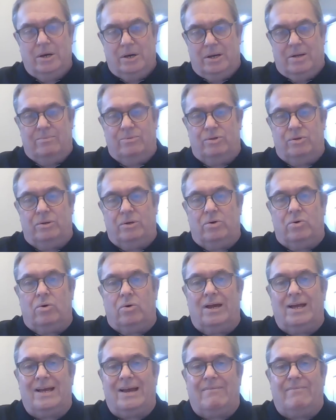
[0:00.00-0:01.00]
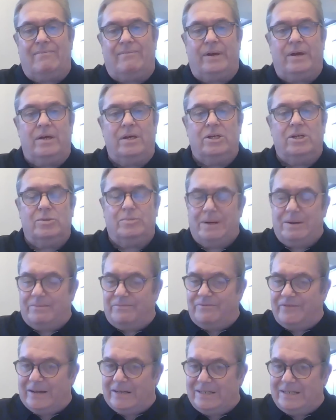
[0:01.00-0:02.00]
And I'm doing all I can for you. It's been
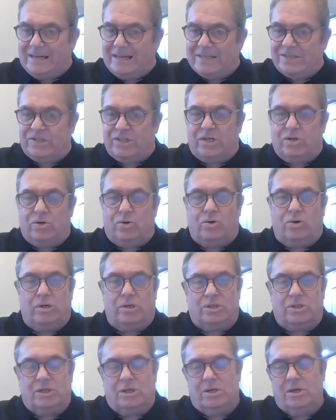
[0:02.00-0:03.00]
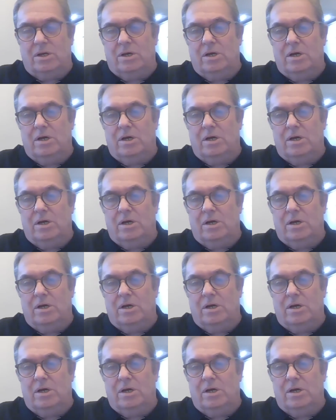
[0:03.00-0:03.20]
a fantastic August.